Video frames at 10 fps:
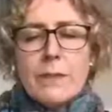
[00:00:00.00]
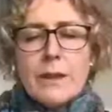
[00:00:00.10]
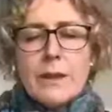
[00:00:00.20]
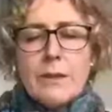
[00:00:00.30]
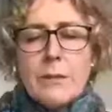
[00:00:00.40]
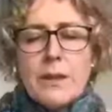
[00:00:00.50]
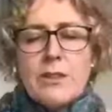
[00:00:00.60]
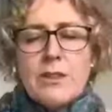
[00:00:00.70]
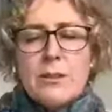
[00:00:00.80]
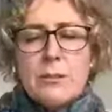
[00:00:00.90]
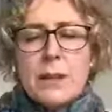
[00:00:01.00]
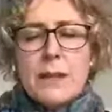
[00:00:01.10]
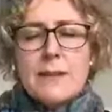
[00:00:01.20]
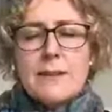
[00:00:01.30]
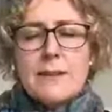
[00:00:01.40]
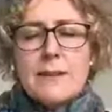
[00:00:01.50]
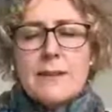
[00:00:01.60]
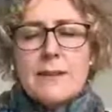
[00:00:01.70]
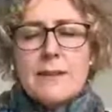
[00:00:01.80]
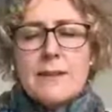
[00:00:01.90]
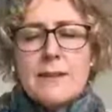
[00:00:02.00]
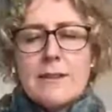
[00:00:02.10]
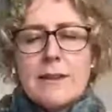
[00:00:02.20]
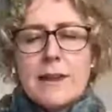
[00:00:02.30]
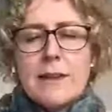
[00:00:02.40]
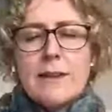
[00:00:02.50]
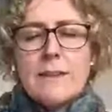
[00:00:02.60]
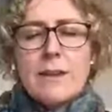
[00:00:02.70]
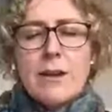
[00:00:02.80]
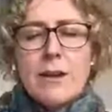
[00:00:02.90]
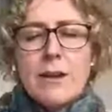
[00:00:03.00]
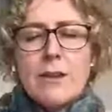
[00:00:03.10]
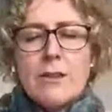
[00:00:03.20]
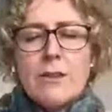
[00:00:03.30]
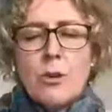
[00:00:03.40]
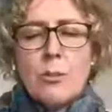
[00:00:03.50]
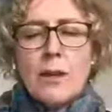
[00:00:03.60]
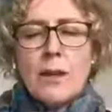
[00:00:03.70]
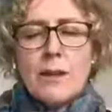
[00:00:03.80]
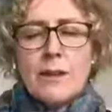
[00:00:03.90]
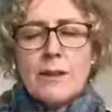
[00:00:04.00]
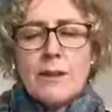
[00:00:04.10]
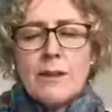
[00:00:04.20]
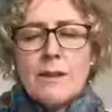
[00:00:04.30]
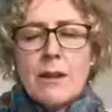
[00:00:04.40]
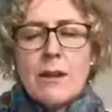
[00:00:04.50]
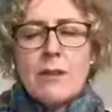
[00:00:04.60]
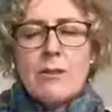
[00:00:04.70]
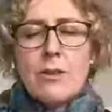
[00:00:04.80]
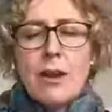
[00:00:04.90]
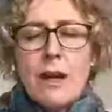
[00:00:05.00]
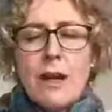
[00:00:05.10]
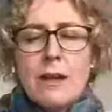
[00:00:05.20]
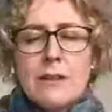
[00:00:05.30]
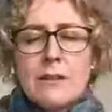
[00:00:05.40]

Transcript: And imagine placing this outside of your mind, outside of your heart.